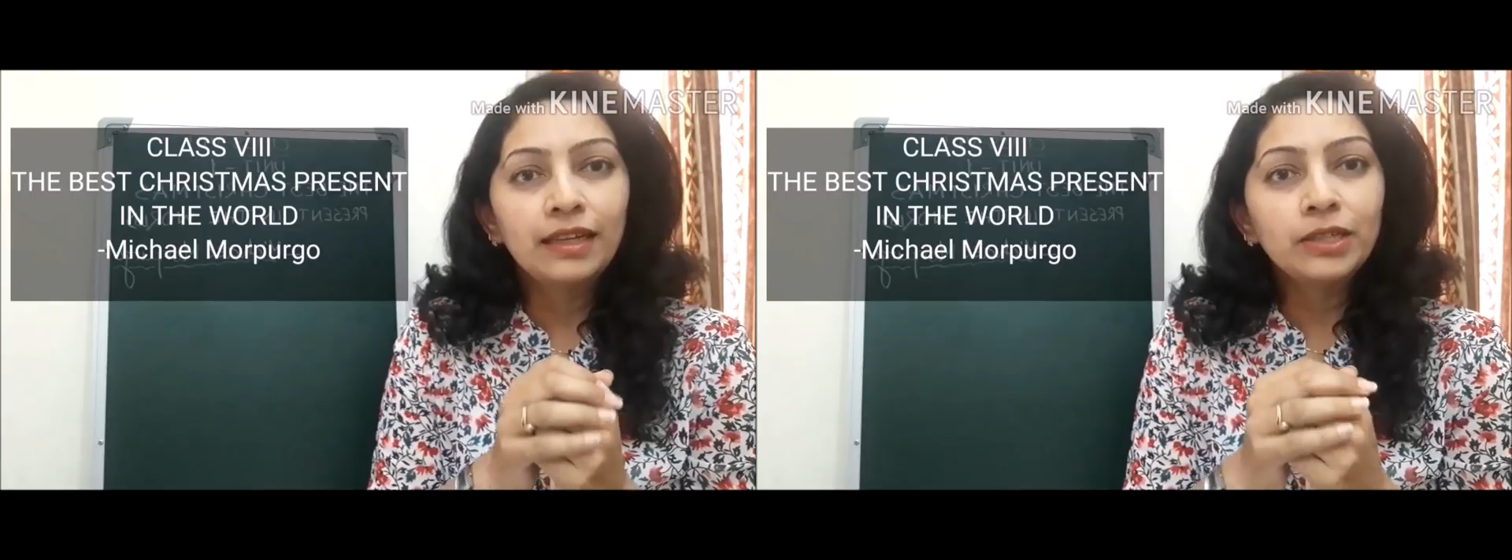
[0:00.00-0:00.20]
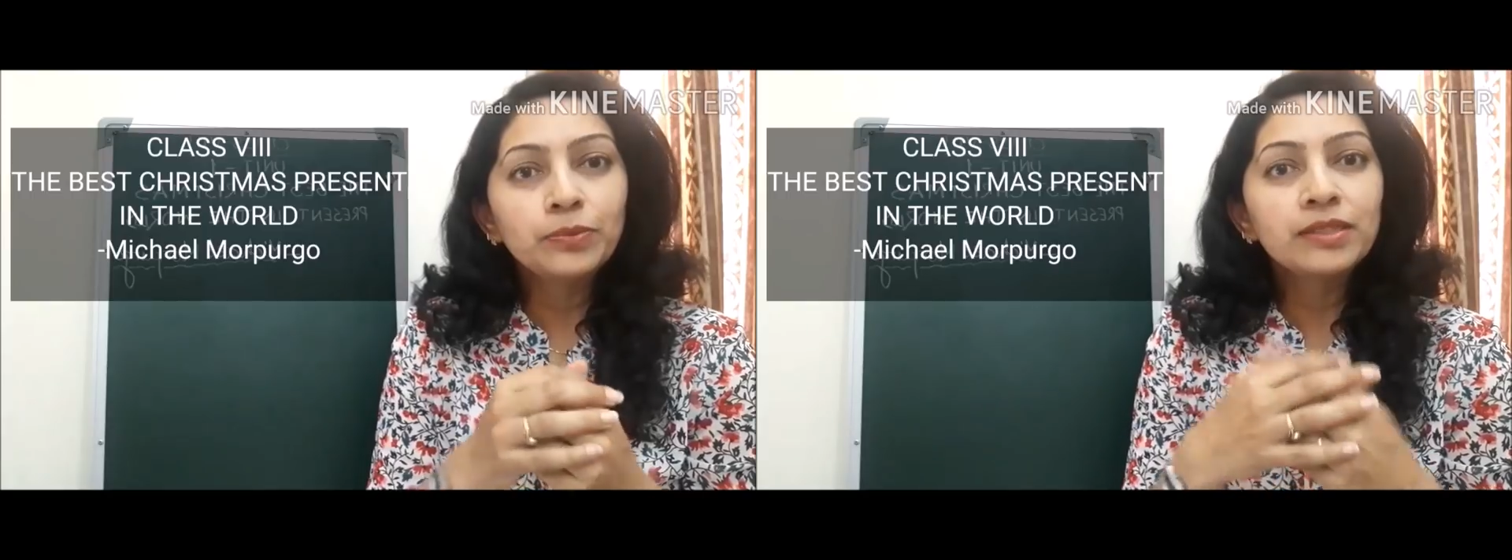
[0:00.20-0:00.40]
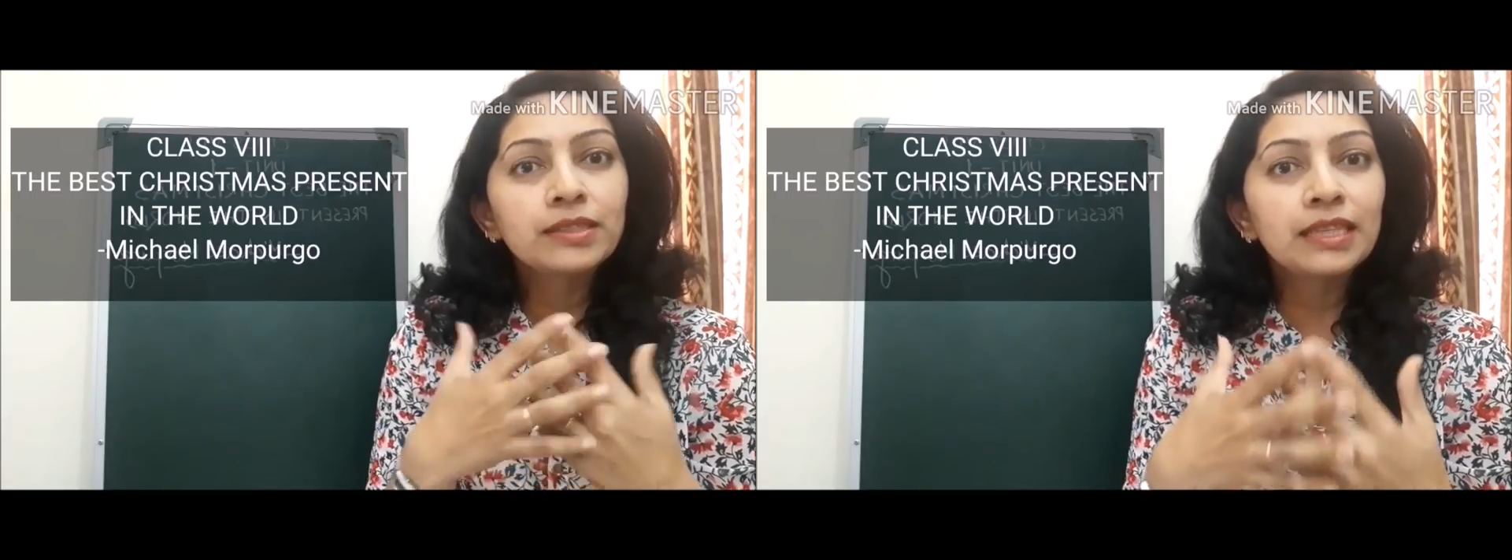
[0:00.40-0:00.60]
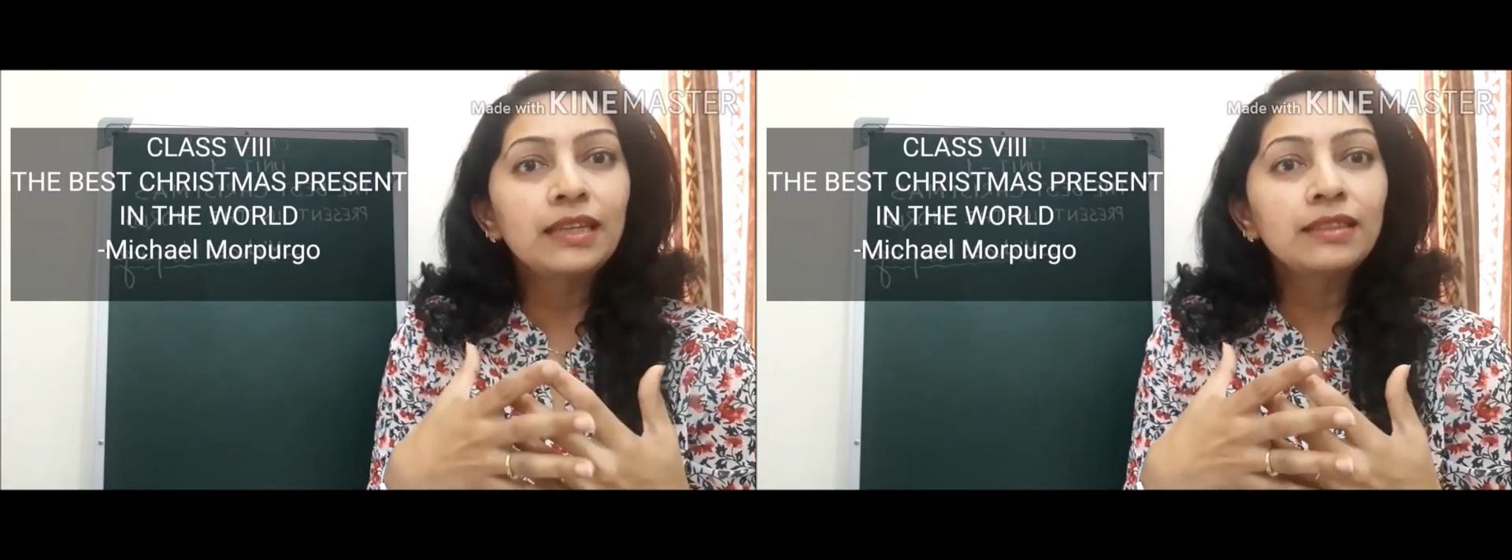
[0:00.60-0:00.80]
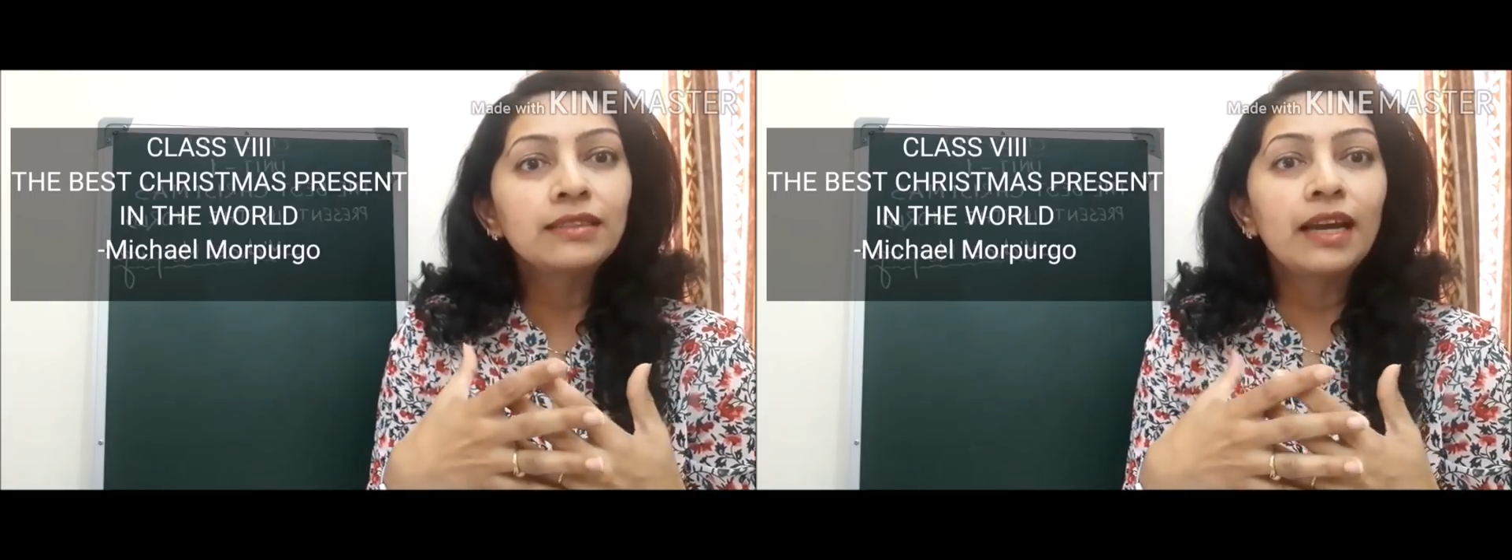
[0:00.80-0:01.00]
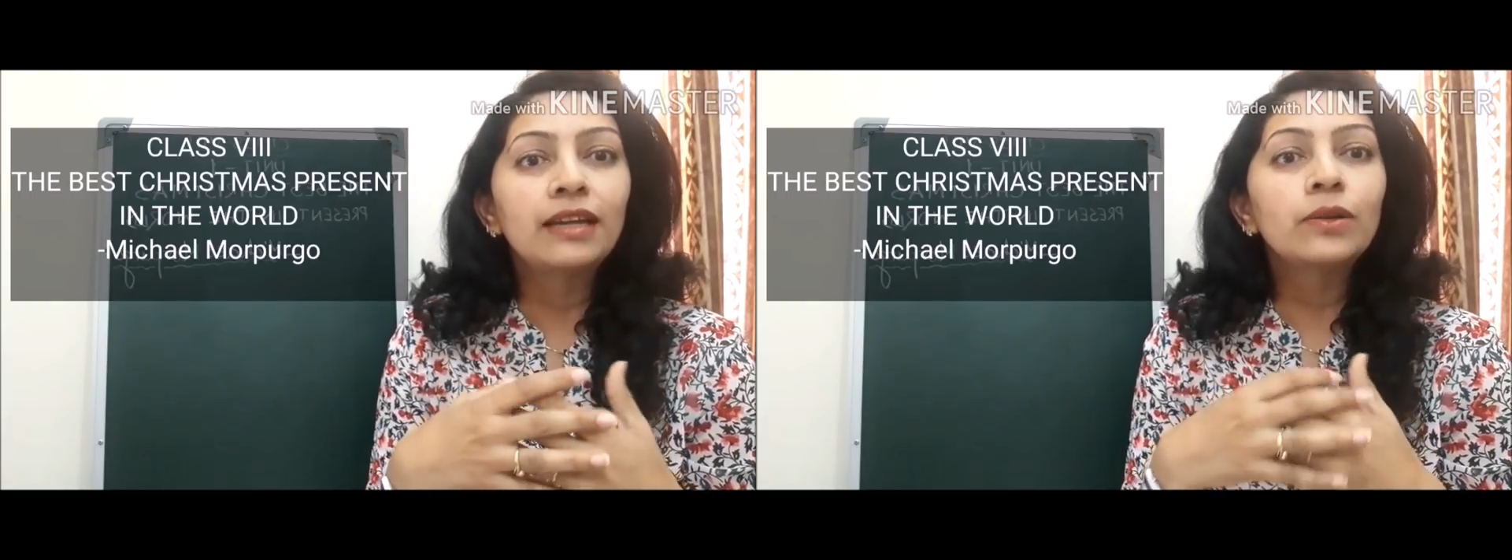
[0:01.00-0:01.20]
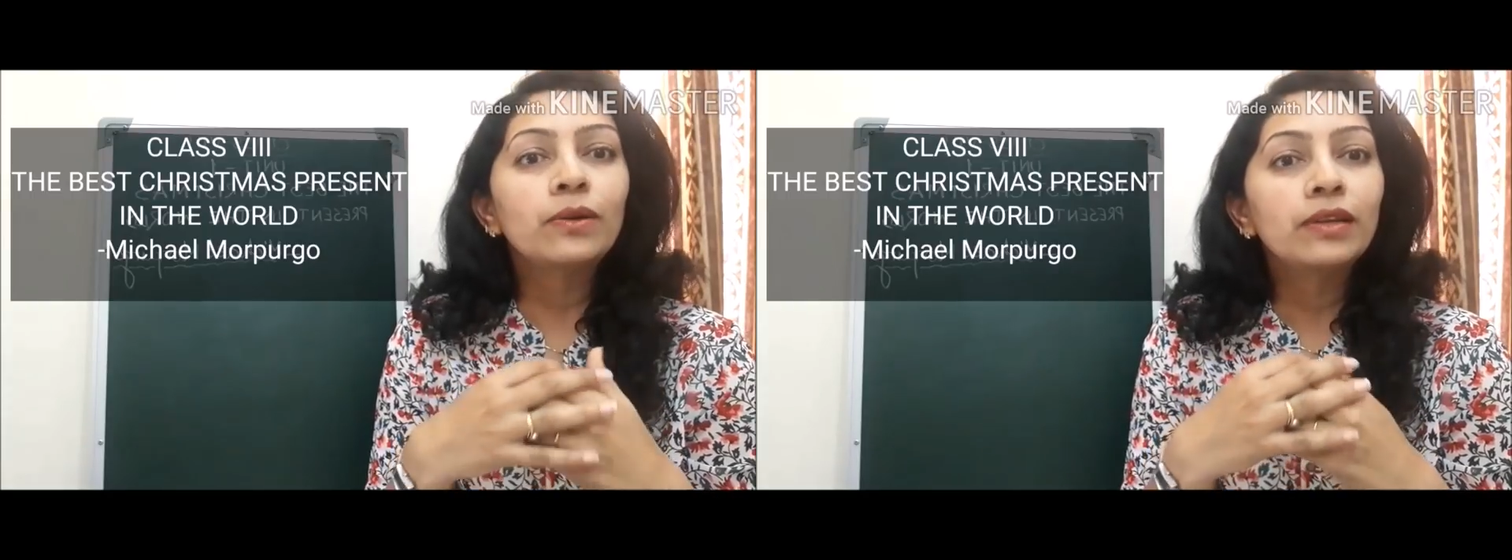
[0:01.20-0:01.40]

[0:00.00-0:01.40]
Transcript: it was seen that